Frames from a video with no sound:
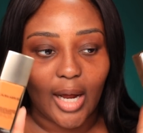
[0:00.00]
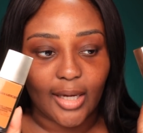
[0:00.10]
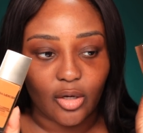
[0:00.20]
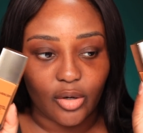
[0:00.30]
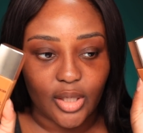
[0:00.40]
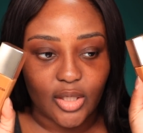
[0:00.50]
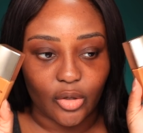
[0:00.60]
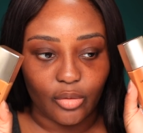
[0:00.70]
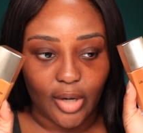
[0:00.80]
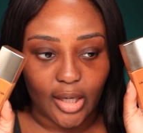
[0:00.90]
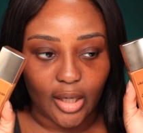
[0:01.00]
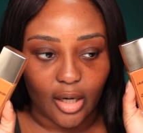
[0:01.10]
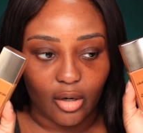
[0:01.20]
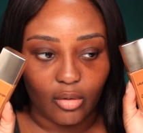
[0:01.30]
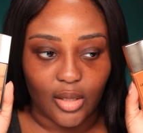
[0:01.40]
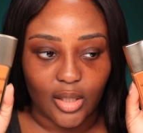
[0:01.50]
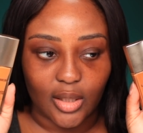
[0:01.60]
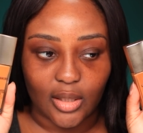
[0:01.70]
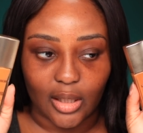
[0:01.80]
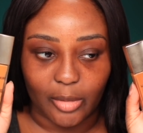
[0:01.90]
I can already tell you right now, this
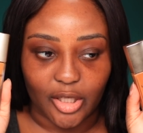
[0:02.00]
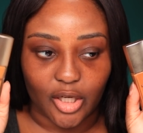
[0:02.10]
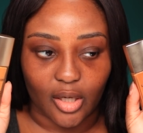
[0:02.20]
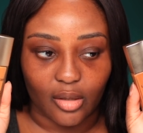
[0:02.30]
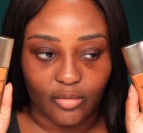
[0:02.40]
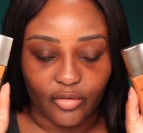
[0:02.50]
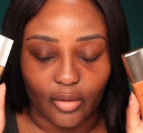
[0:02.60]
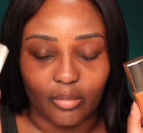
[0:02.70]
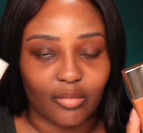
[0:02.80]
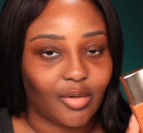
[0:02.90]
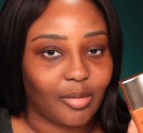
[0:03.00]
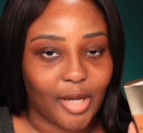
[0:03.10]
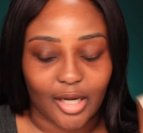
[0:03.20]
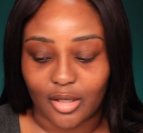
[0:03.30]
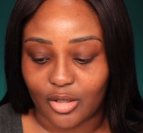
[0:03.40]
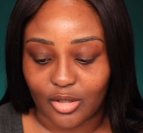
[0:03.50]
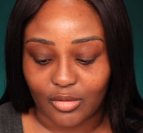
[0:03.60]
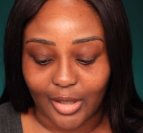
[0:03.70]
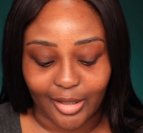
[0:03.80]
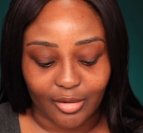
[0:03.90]
is not my shade from the package,
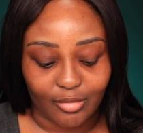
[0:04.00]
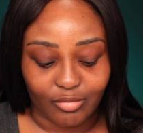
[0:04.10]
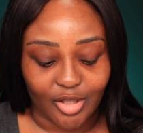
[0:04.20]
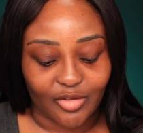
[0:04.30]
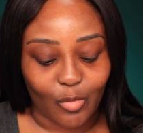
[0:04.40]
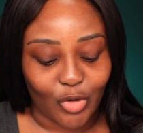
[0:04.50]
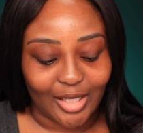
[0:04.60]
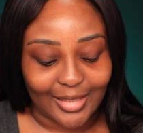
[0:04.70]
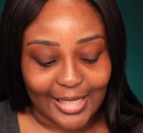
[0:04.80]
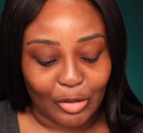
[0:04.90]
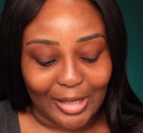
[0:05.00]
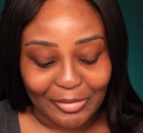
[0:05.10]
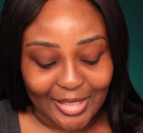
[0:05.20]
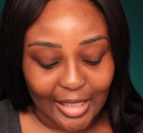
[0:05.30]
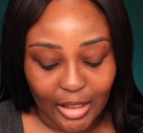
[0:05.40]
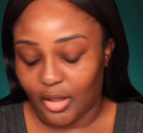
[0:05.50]
like just from what it looks like on the outside.